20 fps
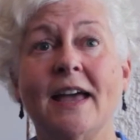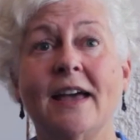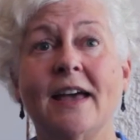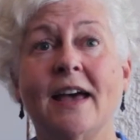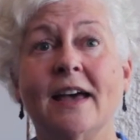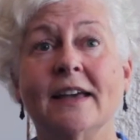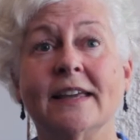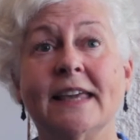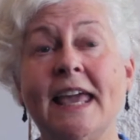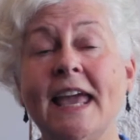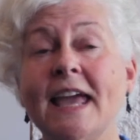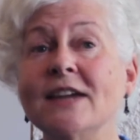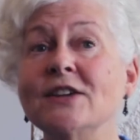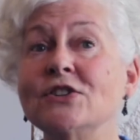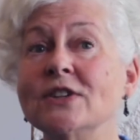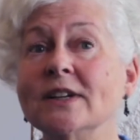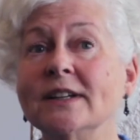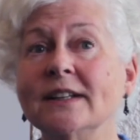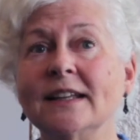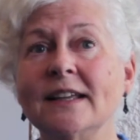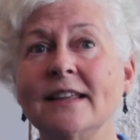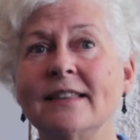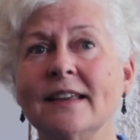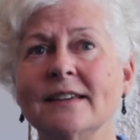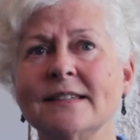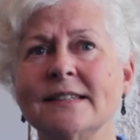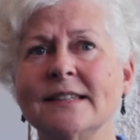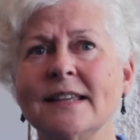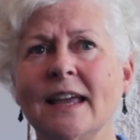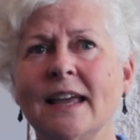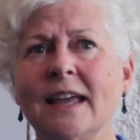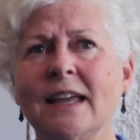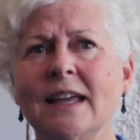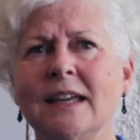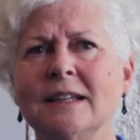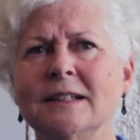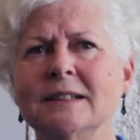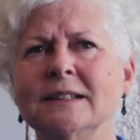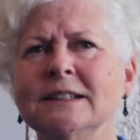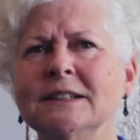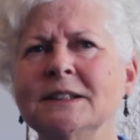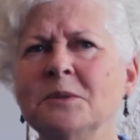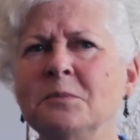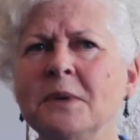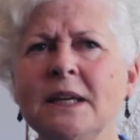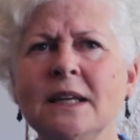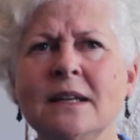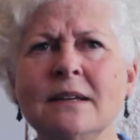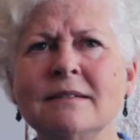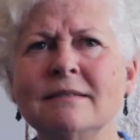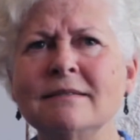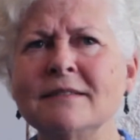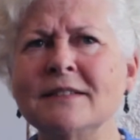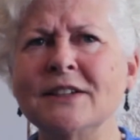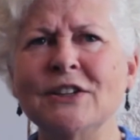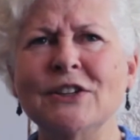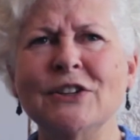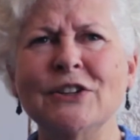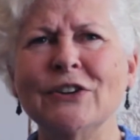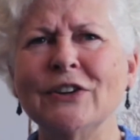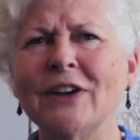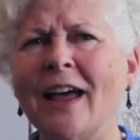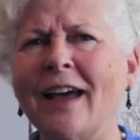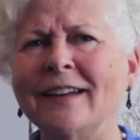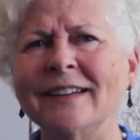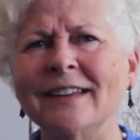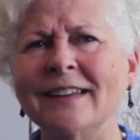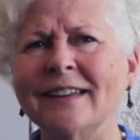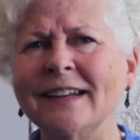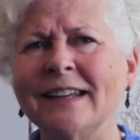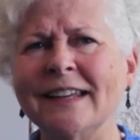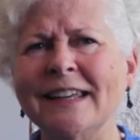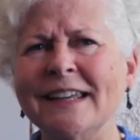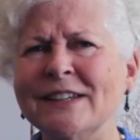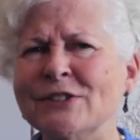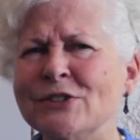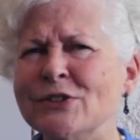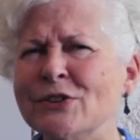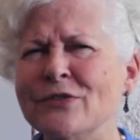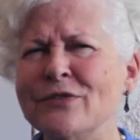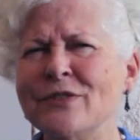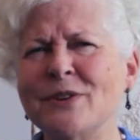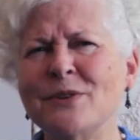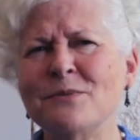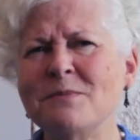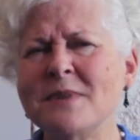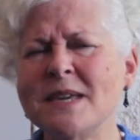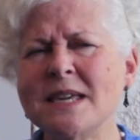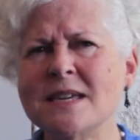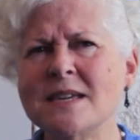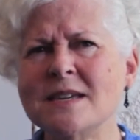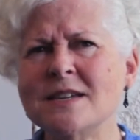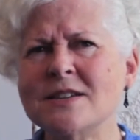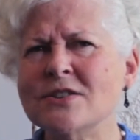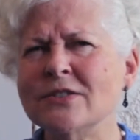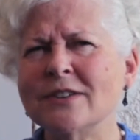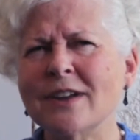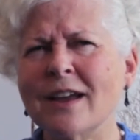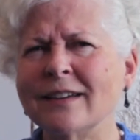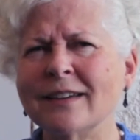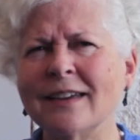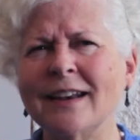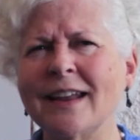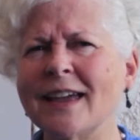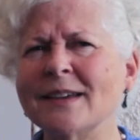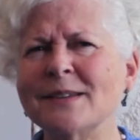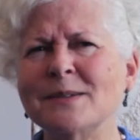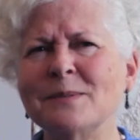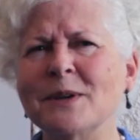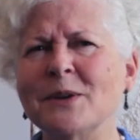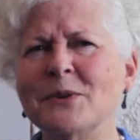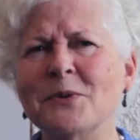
Occasionally they'll say, you mean you're not going to interview me? You're not going to ask me